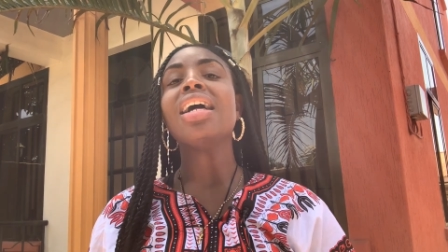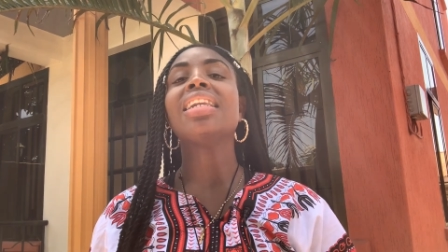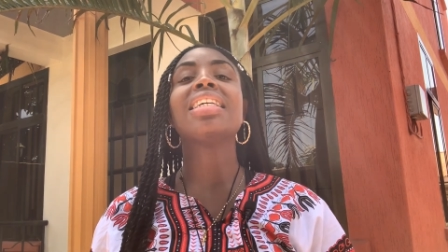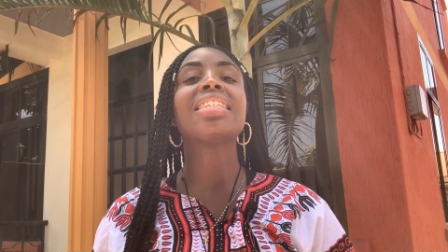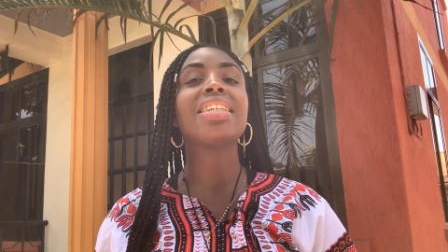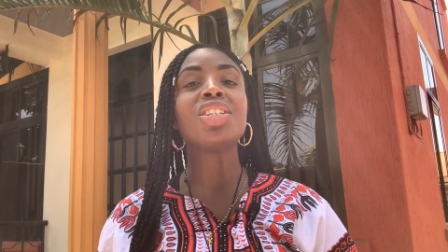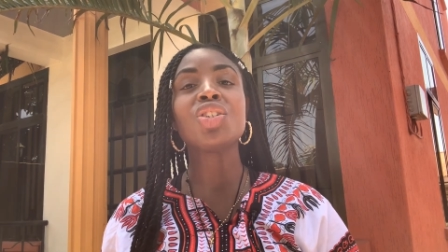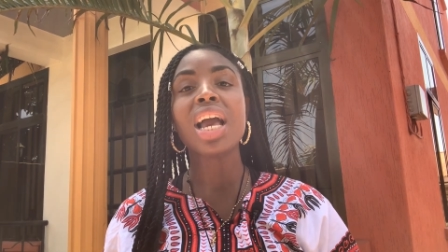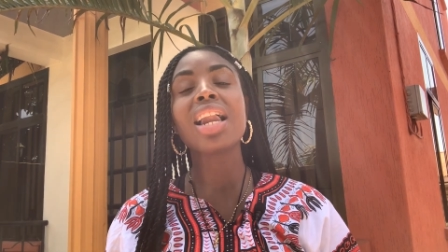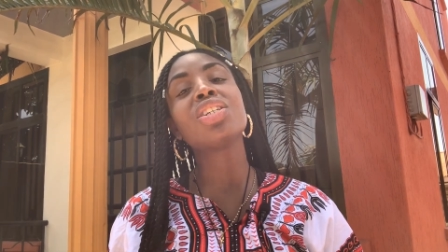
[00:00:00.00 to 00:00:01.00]
Listen, this
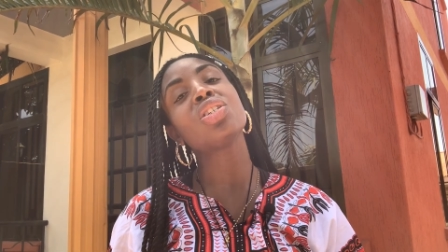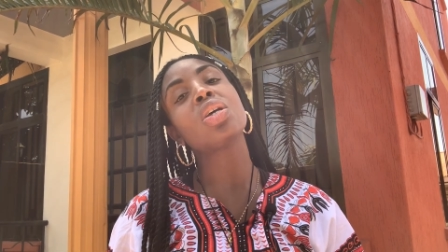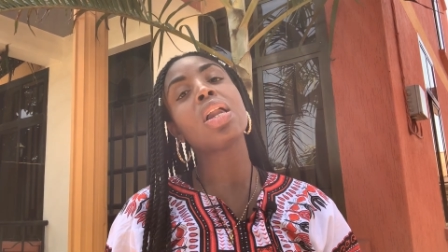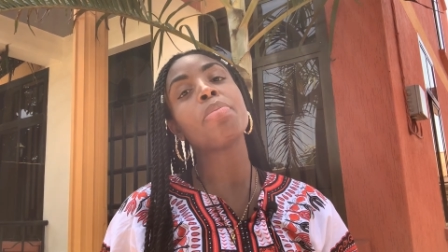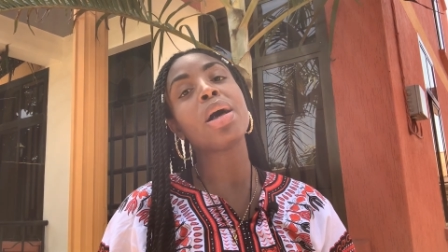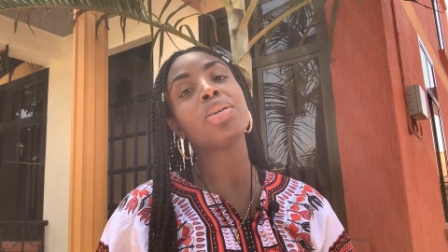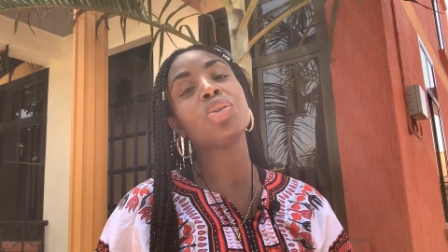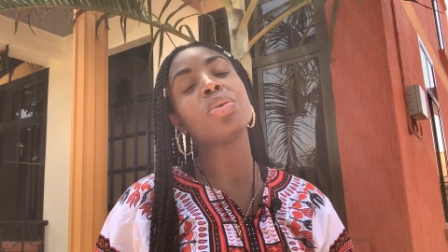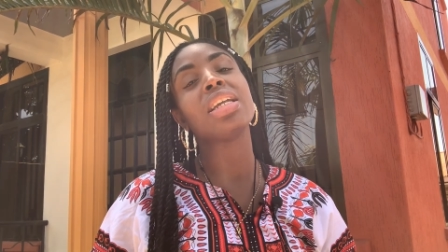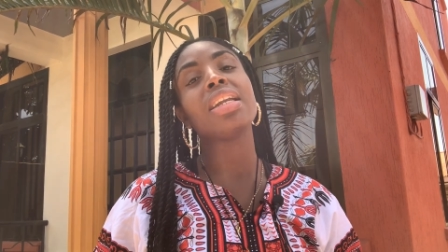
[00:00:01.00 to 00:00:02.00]
challenge is all about
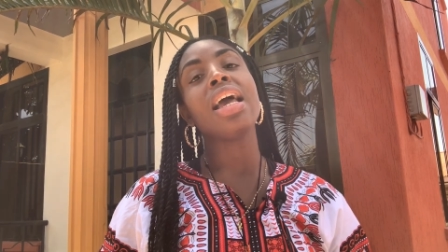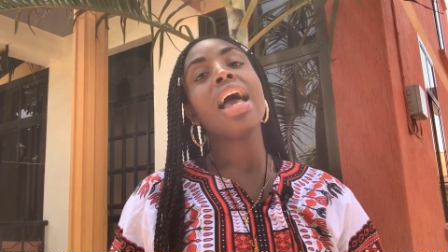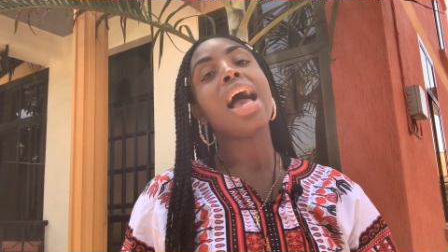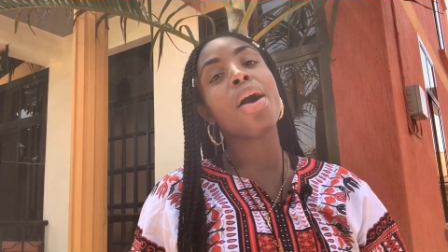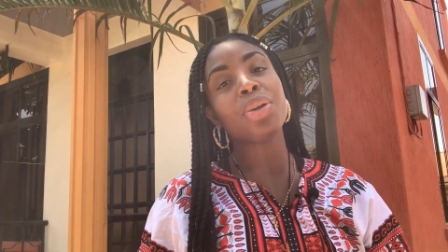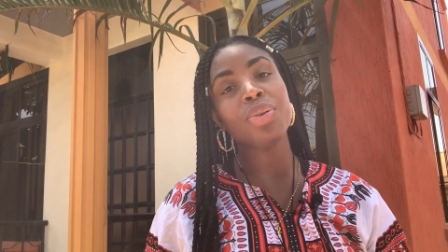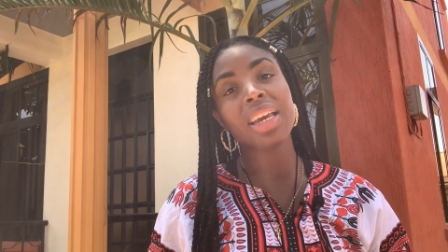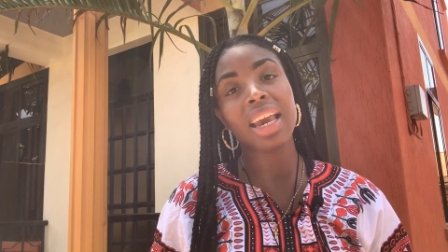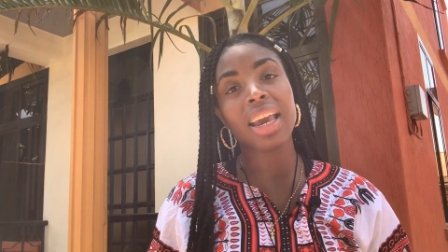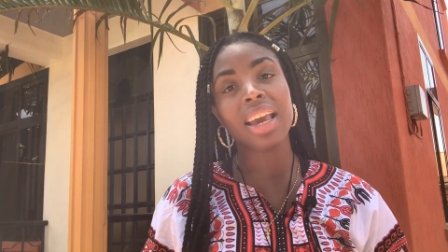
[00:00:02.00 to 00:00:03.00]
doing it how you
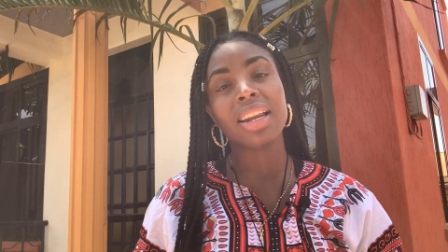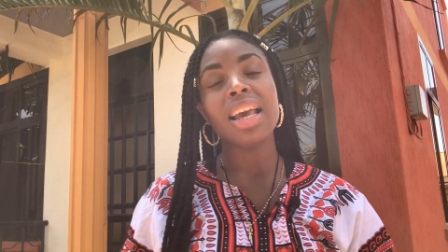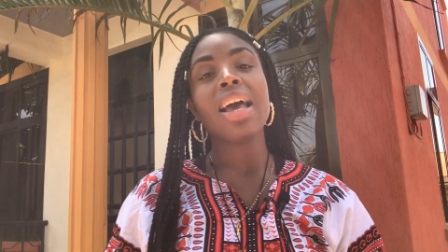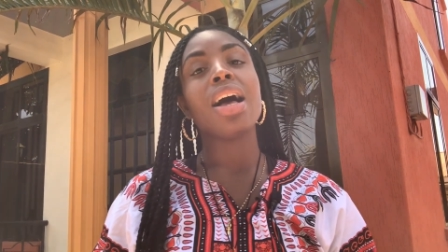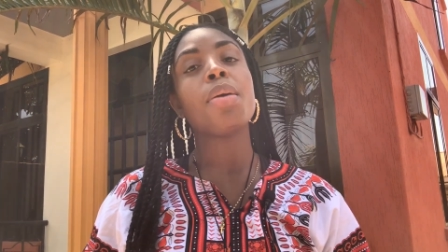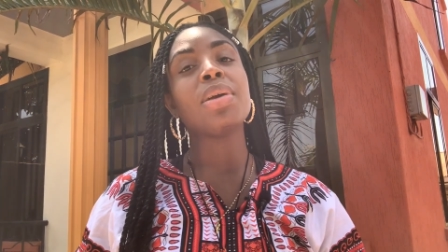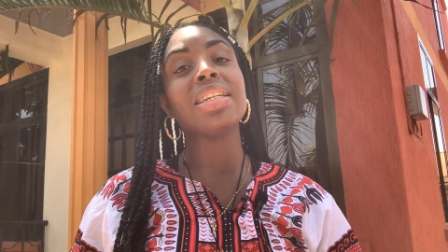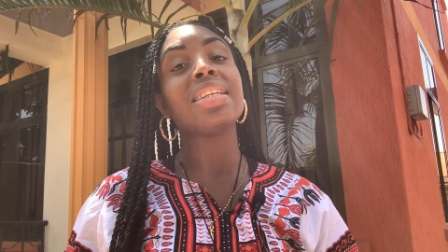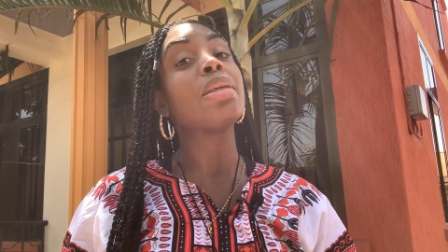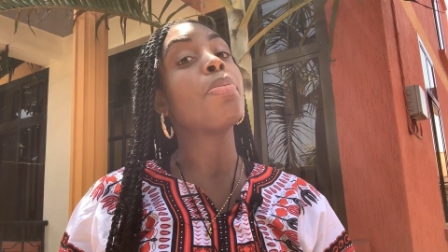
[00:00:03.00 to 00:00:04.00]
can um, and
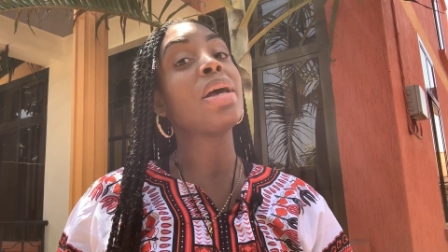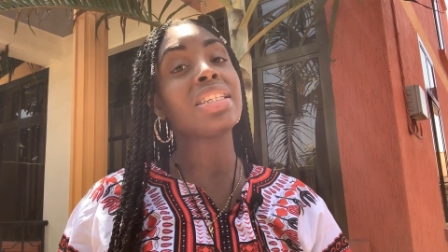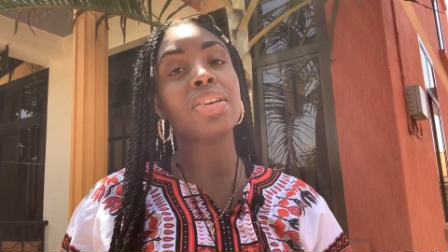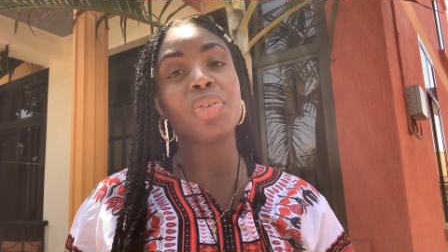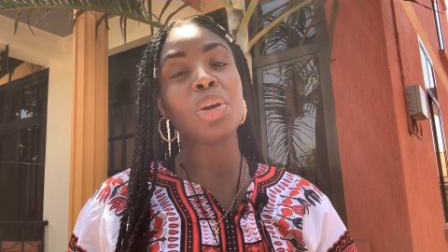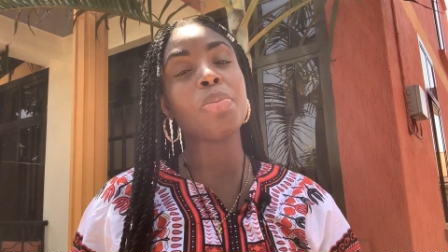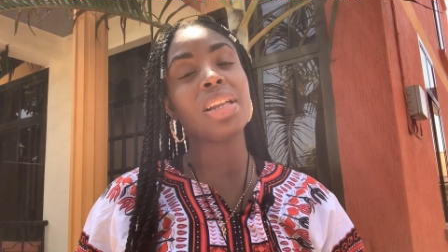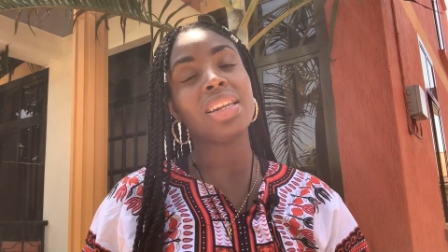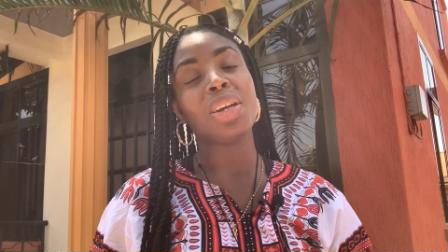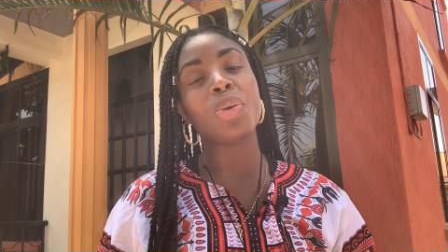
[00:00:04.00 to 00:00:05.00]
to the best of your
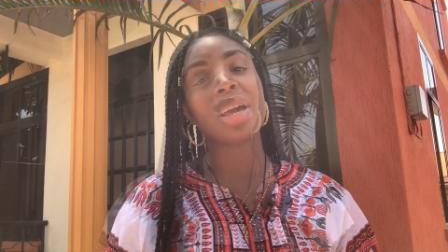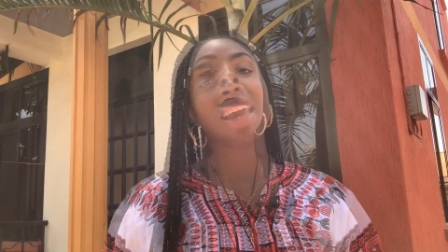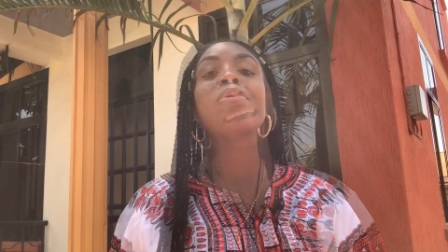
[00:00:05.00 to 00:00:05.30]
ability, okay?